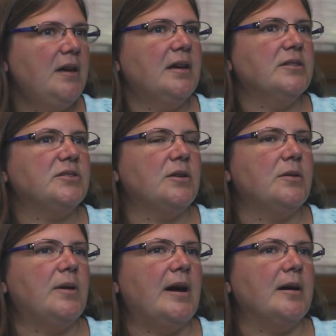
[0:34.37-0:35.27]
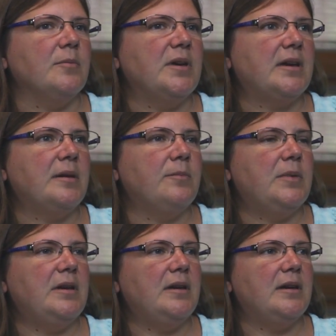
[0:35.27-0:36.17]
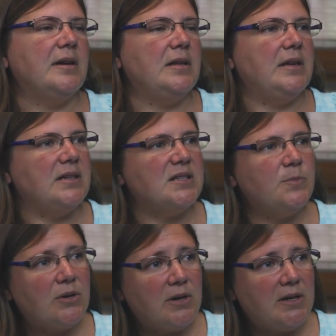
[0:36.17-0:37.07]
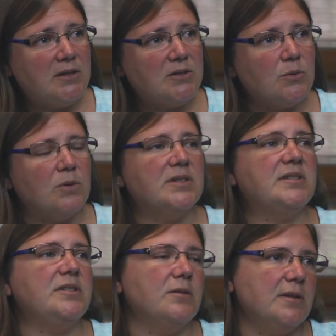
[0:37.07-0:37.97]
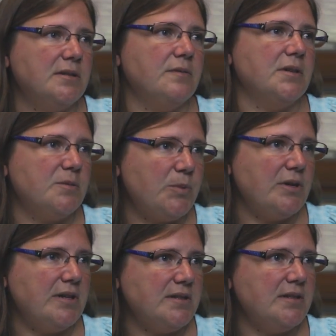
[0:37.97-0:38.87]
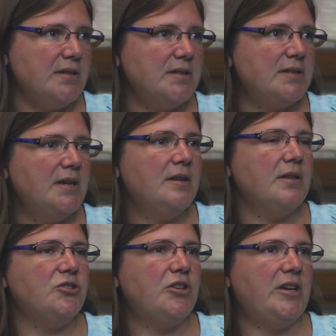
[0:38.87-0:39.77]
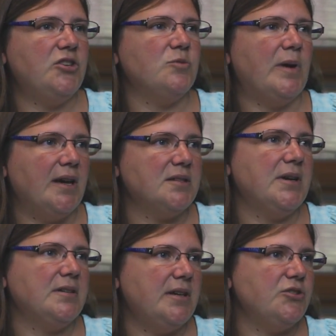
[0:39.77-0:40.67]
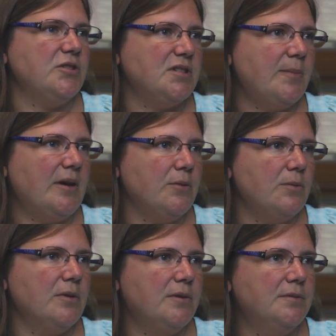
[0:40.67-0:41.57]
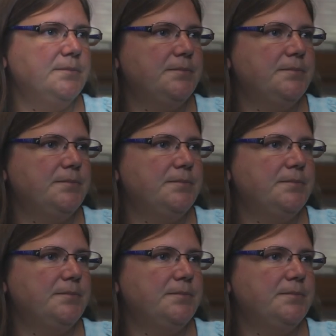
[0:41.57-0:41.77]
And so it can be an experience or a series of experiences that change my expectations about the world.